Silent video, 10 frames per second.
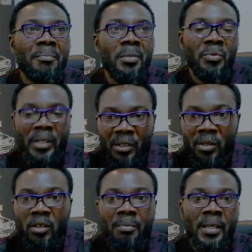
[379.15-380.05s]
But when you
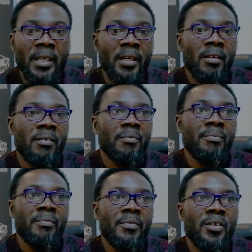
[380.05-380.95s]
come here,
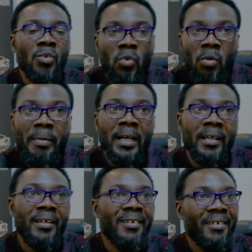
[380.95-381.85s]
you go back
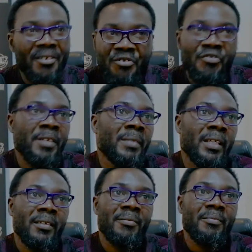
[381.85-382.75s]

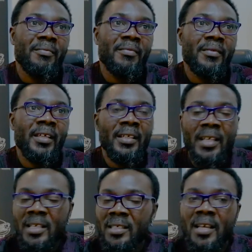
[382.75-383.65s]
dreaming and
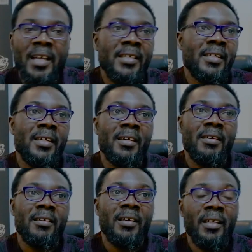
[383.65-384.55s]
that's the idea
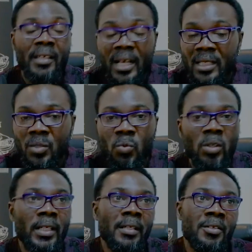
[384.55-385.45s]
and that is
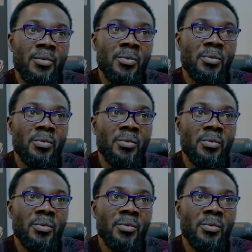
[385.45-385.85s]
what i do